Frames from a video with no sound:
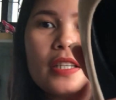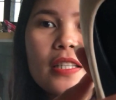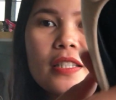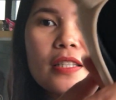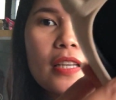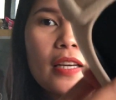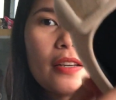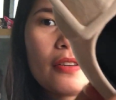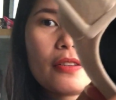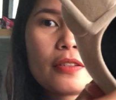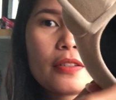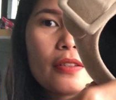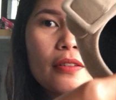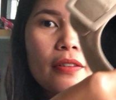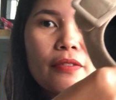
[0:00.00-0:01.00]
inside
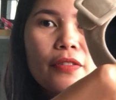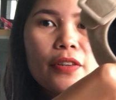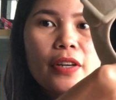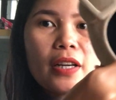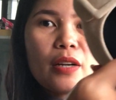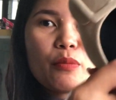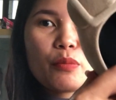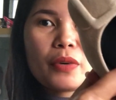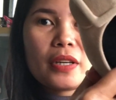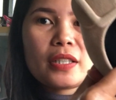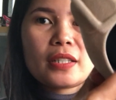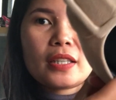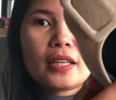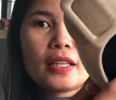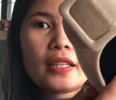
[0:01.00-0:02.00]
also. If you're gonna press
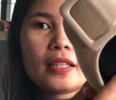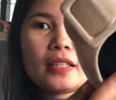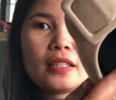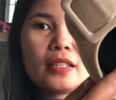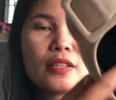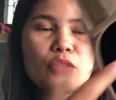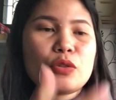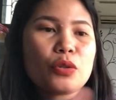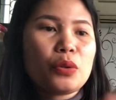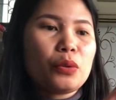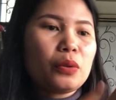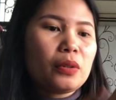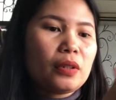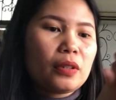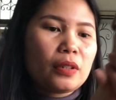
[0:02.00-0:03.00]
that, the
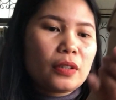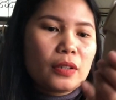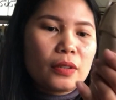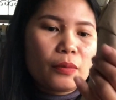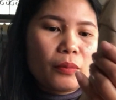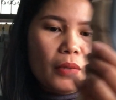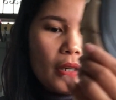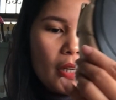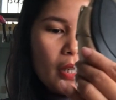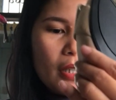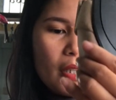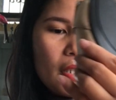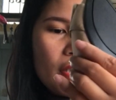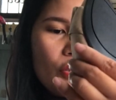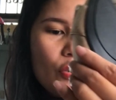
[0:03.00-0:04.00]
sole part
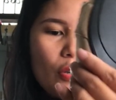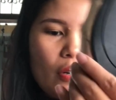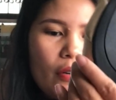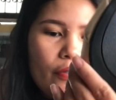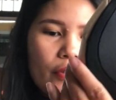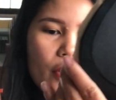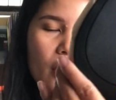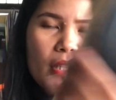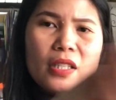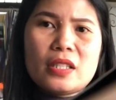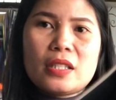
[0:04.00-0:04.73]
is soft. It